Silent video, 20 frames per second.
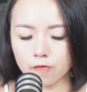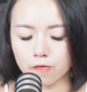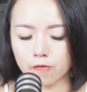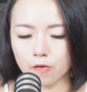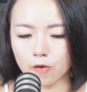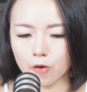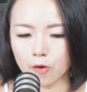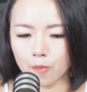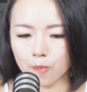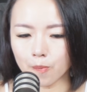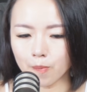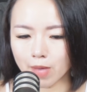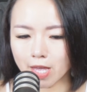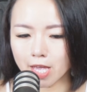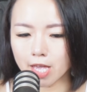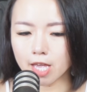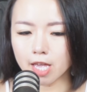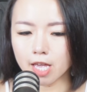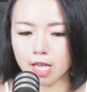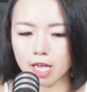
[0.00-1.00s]
For
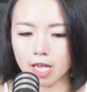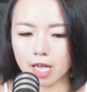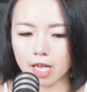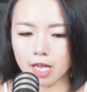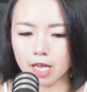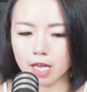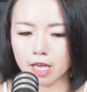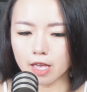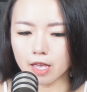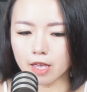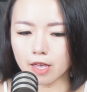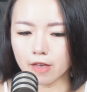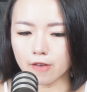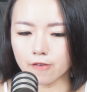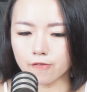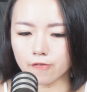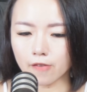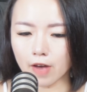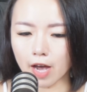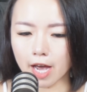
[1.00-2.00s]
me,
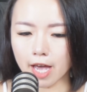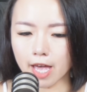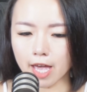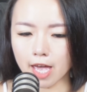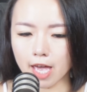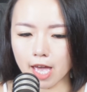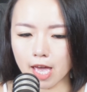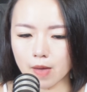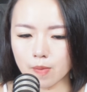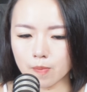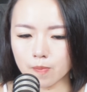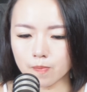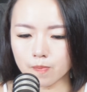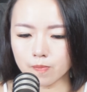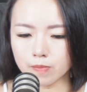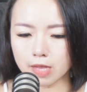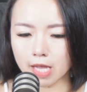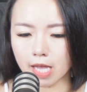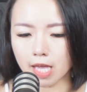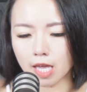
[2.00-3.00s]
if I
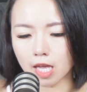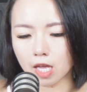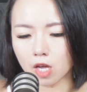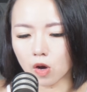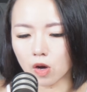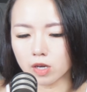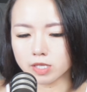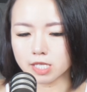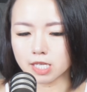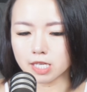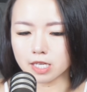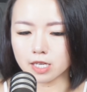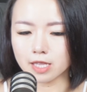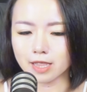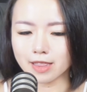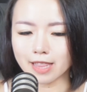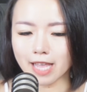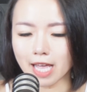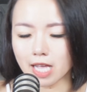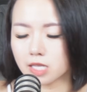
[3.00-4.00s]
am taking on a
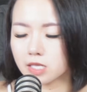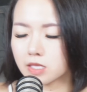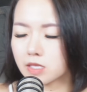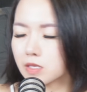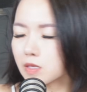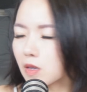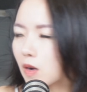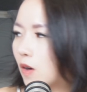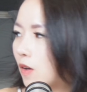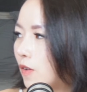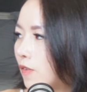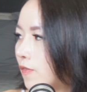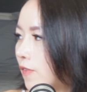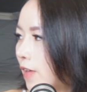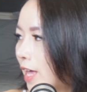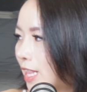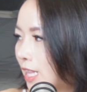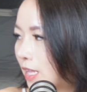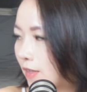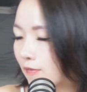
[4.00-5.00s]
lens of
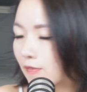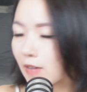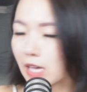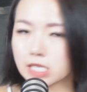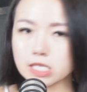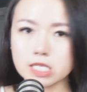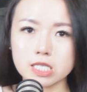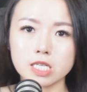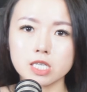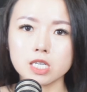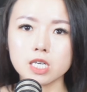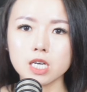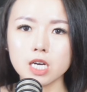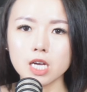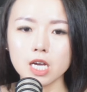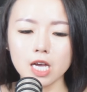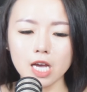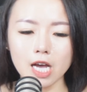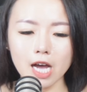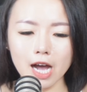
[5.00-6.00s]
an investor,
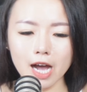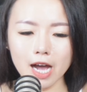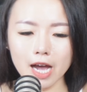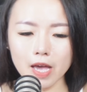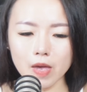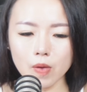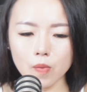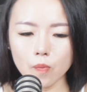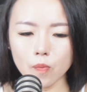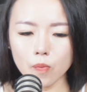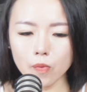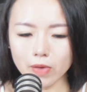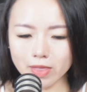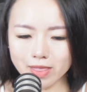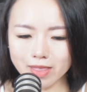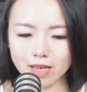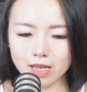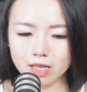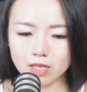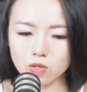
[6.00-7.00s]
I
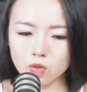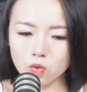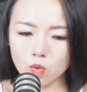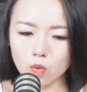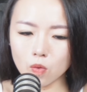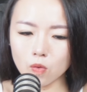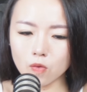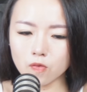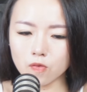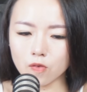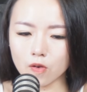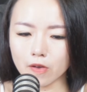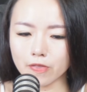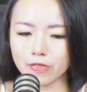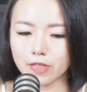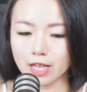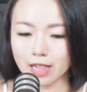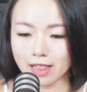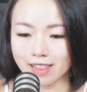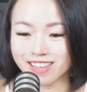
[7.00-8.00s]
wouldn't go for
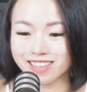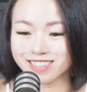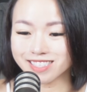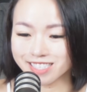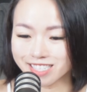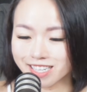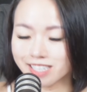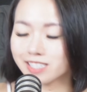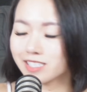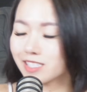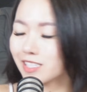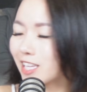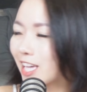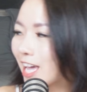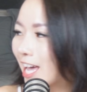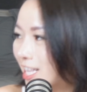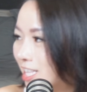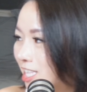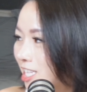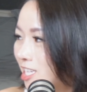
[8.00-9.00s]
the leedon
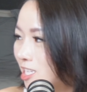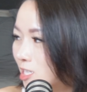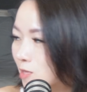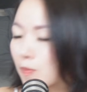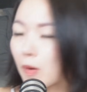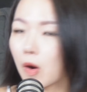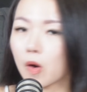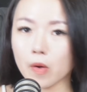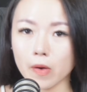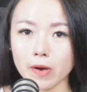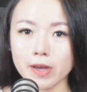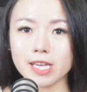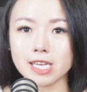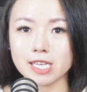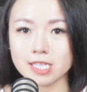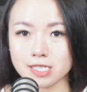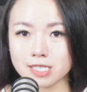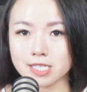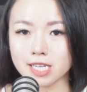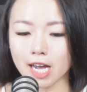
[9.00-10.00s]
at this point
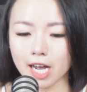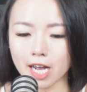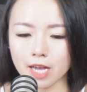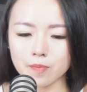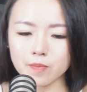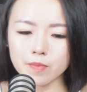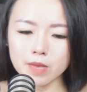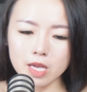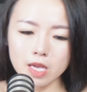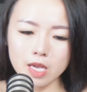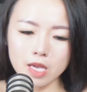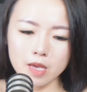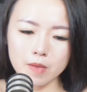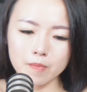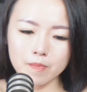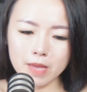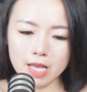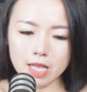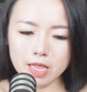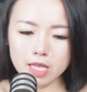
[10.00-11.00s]
in time,
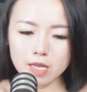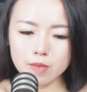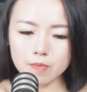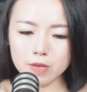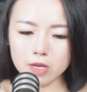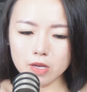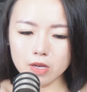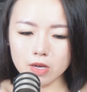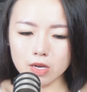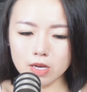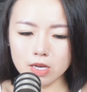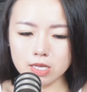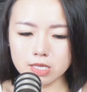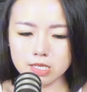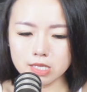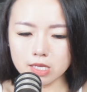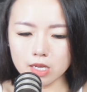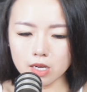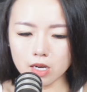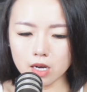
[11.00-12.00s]
mainly
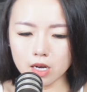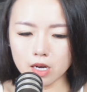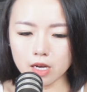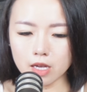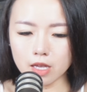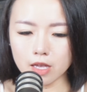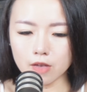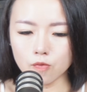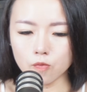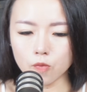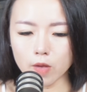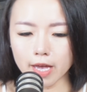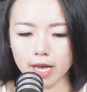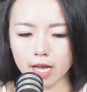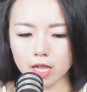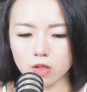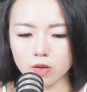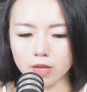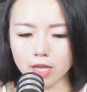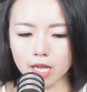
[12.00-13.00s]
because if we
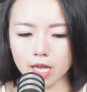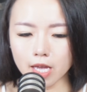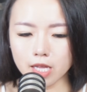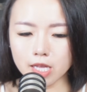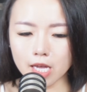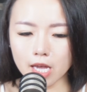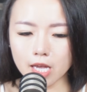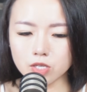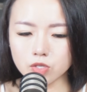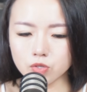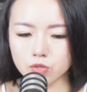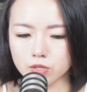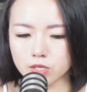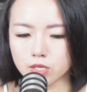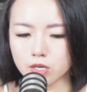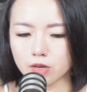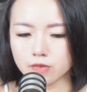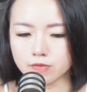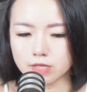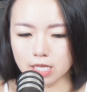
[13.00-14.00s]
are looking at the
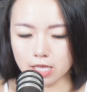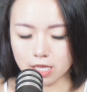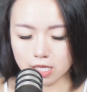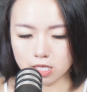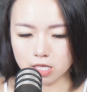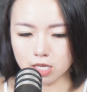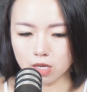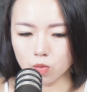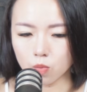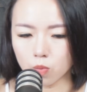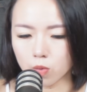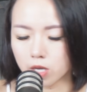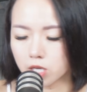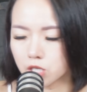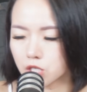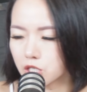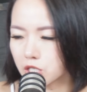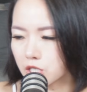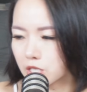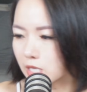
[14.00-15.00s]
entry of the leedon,
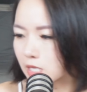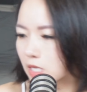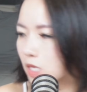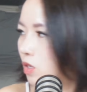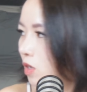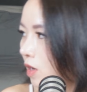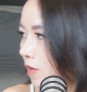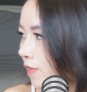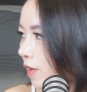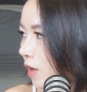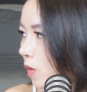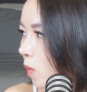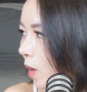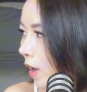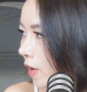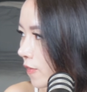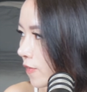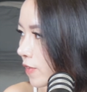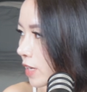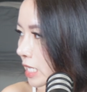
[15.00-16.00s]
which Jason, you're very
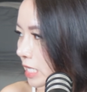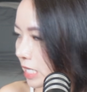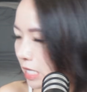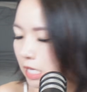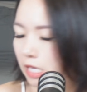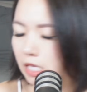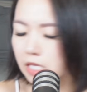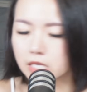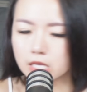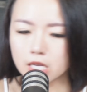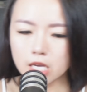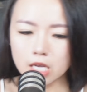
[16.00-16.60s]
well versed in.